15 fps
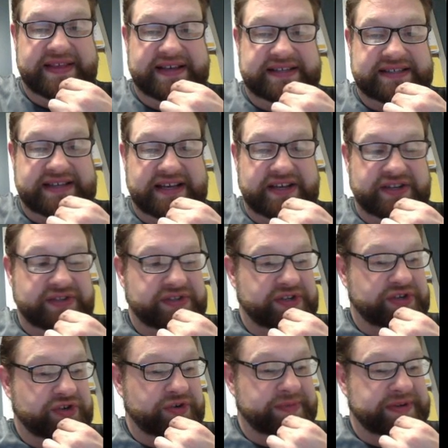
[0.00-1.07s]
This is
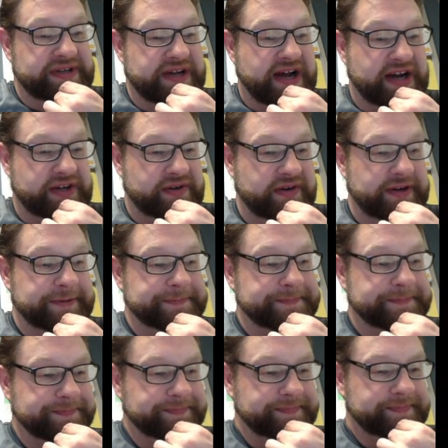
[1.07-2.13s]
the Truman Doctrine.
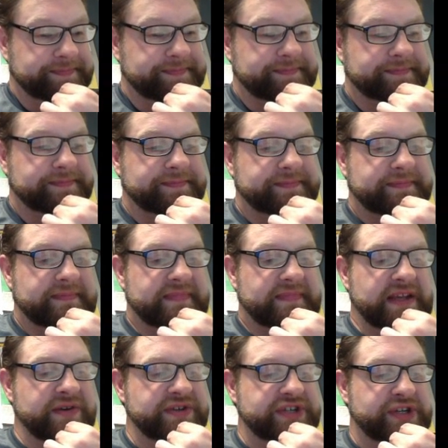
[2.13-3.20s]

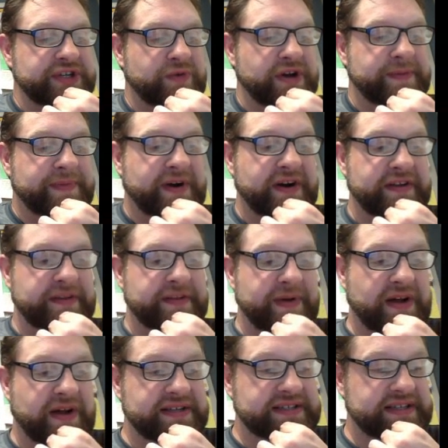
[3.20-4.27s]
It was just one part of the
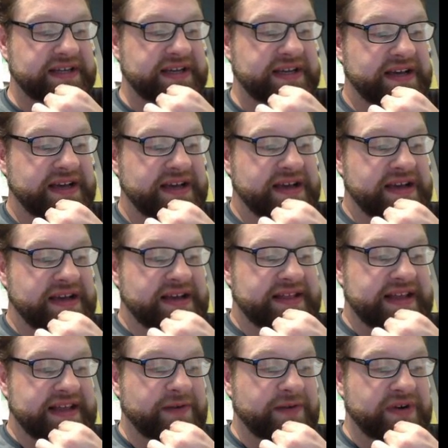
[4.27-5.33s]
policy
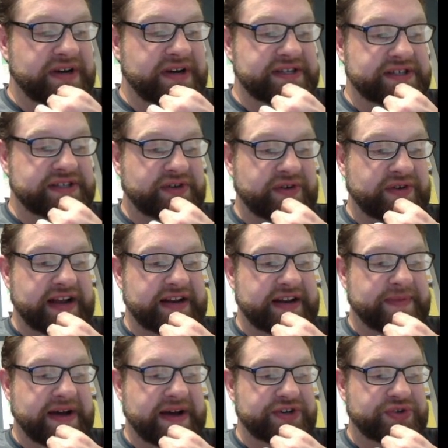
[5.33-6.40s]
that was
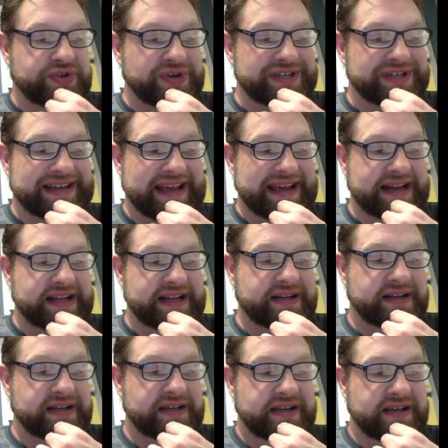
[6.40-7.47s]
created by George
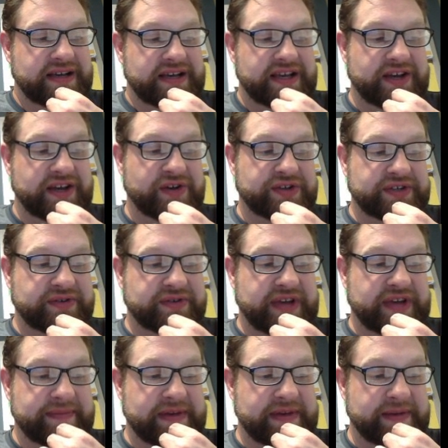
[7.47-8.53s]
Kennan. He also
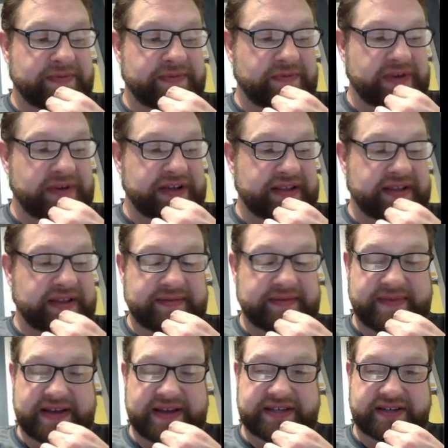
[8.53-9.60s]
came up with
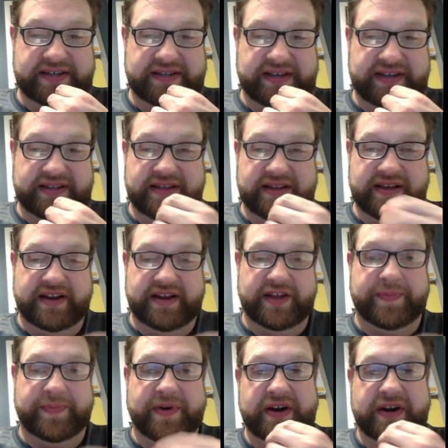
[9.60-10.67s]
basically
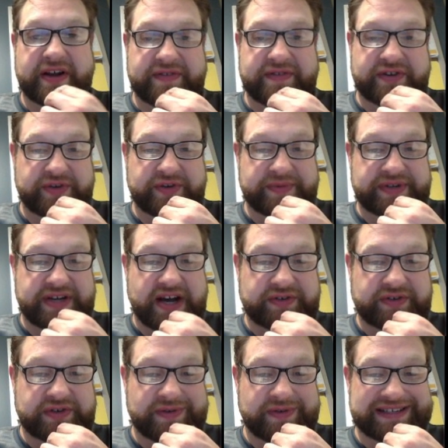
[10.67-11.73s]
another part of the Truman
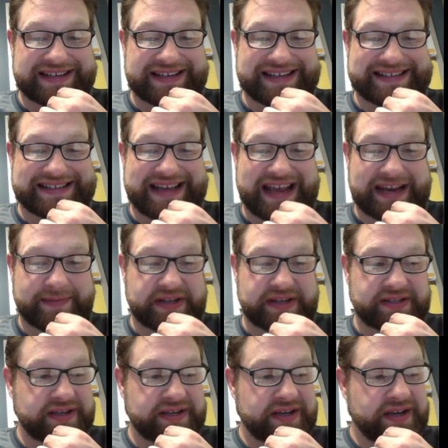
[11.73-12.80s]
Doctrine was
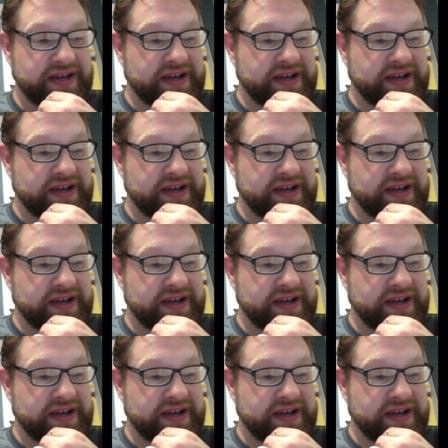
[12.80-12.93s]
containment.